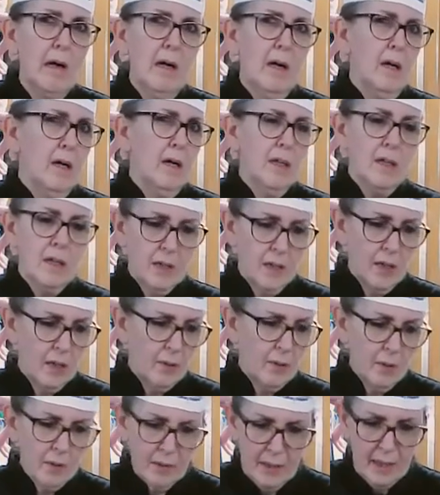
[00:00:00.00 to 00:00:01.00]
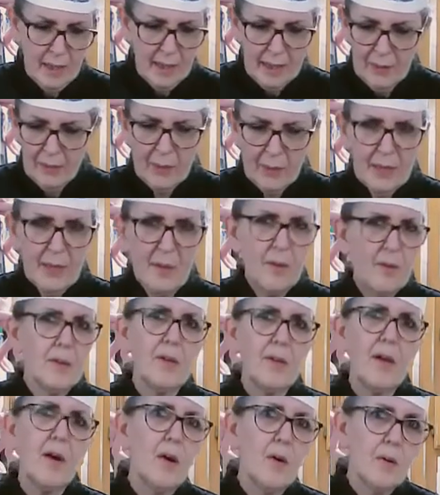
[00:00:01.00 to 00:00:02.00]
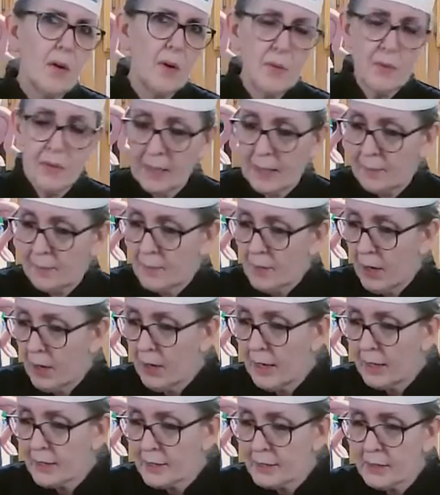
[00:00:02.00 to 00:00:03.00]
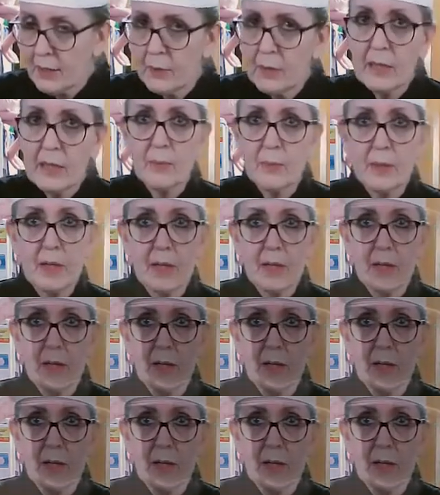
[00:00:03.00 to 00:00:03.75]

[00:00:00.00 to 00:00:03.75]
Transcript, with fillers: You know, okay, well, no, don't do that. All right, so here we are.